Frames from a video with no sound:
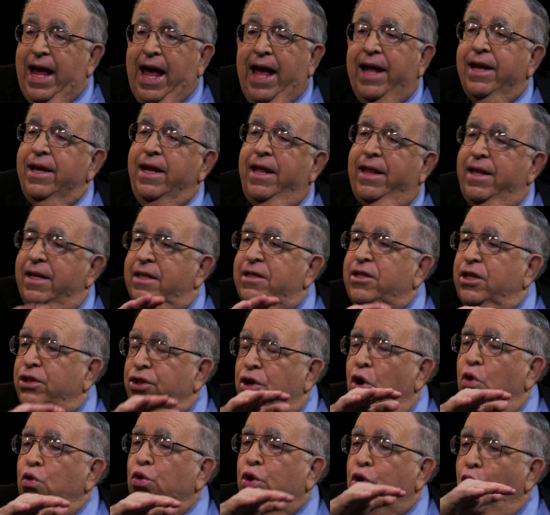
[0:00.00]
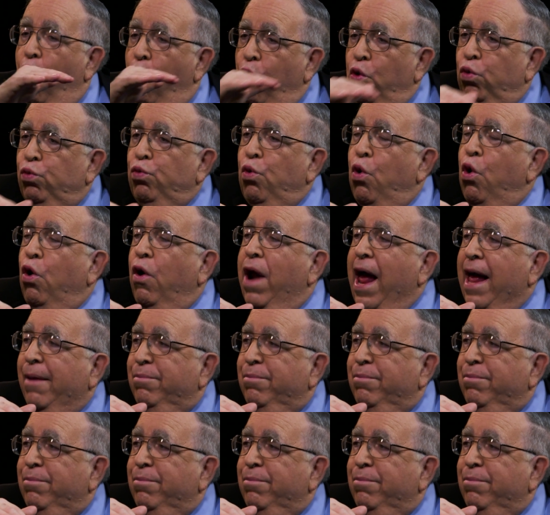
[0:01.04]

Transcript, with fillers: this whole Cold War